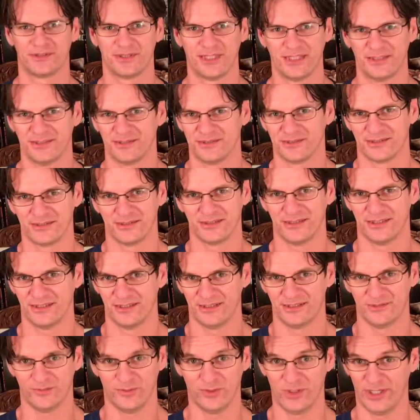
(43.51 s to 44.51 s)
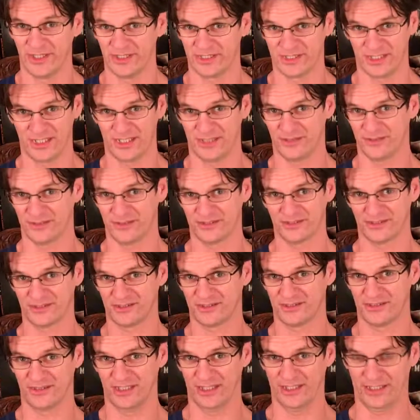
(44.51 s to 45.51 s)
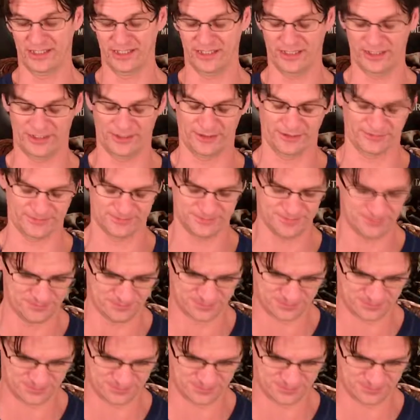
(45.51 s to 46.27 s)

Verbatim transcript: thousand watch hours in a year.